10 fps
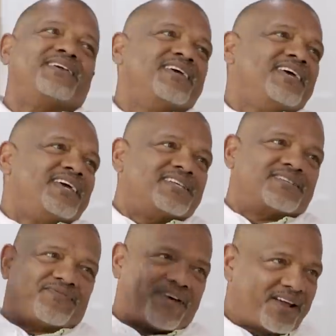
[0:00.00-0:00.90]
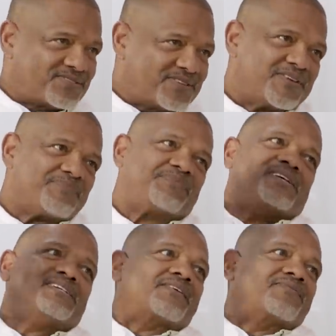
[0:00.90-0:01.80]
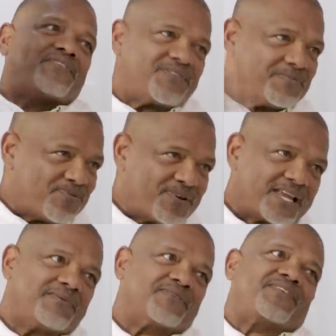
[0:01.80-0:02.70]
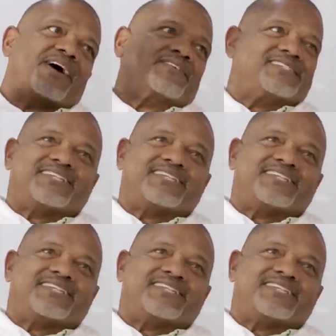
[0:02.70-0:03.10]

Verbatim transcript: Mm-hmm. He's a Finals MVP. He's had a 50-point game in the Finals.